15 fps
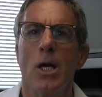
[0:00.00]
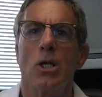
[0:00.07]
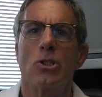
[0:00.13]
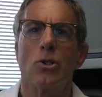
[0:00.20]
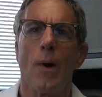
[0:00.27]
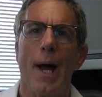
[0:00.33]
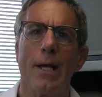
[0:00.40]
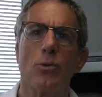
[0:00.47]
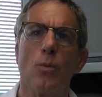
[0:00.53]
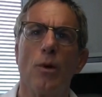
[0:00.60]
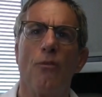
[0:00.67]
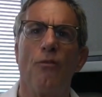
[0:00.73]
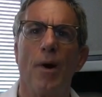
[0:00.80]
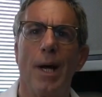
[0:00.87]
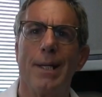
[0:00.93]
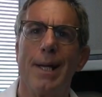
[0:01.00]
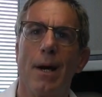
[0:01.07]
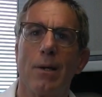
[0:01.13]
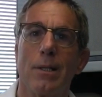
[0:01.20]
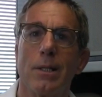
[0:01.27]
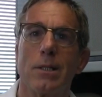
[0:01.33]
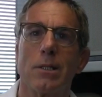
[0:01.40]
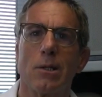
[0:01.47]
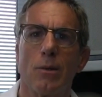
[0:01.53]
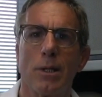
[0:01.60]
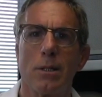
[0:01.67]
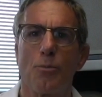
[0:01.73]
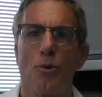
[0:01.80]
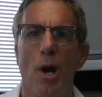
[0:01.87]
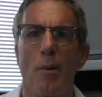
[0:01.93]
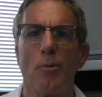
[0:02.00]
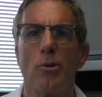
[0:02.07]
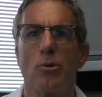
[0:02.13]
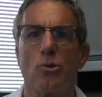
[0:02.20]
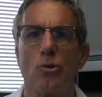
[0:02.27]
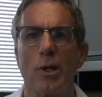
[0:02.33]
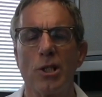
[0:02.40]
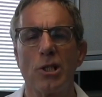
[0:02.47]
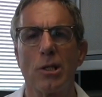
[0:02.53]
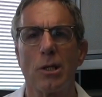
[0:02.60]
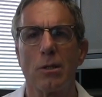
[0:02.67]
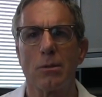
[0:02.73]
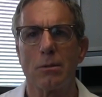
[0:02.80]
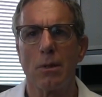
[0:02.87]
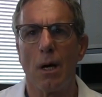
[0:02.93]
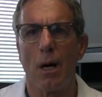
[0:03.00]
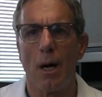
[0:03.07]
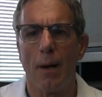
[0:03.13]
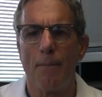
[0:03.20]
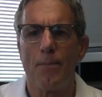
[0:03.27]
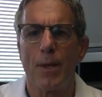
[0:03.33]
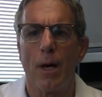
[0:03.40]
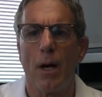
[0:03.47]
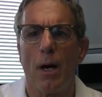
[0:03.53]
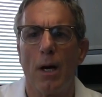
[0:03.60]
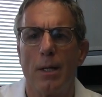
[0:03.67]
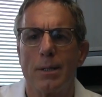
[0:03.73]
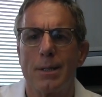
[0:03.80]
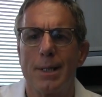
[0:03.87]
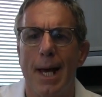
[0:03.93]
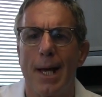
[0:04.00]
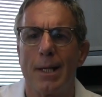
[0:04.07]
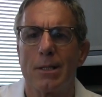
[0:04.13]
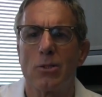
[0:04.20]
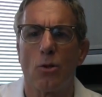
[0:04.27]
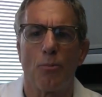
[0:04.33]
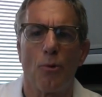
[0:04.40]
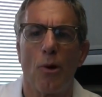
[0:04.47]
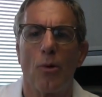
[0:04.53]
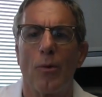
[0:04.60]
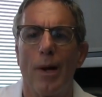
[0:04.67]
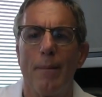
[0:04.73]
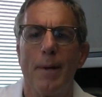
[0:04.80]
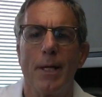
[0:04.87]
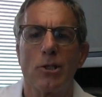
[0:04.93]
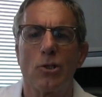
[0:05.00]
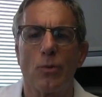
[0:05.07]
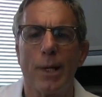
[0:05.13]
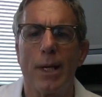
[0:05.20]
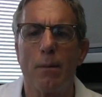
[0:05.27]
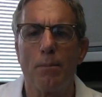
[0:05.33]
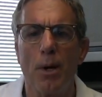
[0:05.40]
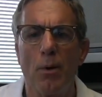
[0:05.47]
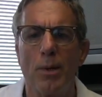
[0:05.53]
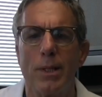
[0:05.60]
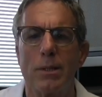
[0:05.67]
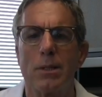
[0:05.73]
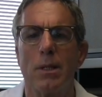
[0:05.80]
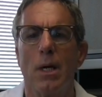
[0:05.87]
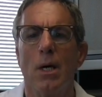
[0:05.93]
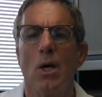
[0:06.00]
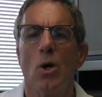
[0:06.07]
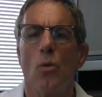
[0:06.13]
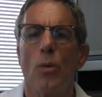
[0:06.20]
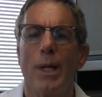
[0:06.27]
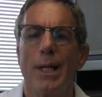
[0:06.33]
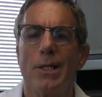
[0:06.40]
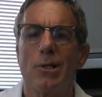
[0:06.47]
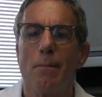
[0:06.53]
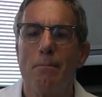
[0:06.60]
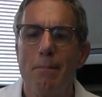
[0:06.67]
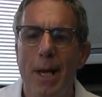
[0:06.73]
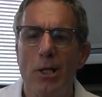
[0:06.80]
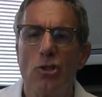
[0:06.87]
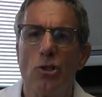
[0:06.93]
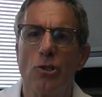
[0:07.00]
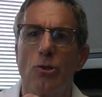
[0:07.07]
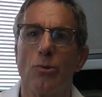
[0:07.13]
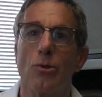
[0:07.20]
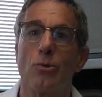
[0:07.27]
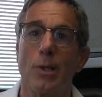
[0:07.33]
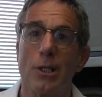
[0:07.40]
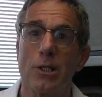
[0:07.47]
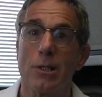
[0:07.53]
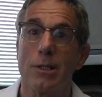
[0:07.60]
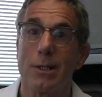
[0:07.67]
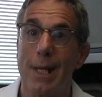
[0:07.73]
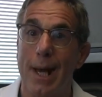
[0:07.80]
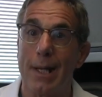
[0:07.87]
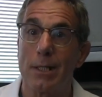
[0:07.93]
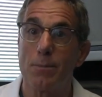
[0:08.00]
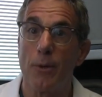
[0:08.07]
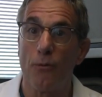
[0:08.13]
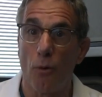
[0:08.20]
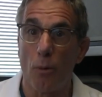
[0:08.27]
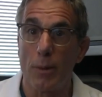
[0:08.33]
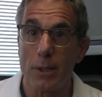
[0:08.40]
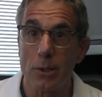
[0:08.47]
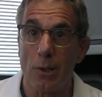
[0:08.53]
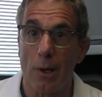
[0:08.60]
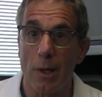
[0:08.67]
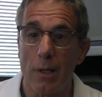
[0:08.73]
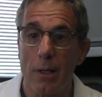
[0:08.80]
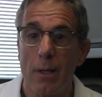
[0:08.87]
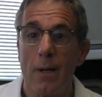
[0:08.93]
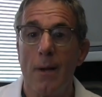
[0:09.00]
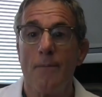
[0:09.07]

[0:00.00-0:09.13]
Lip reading: So as we'll find out in this series, a proper nutrition status or program has 3 components. We need to measure your nutritional status before we start.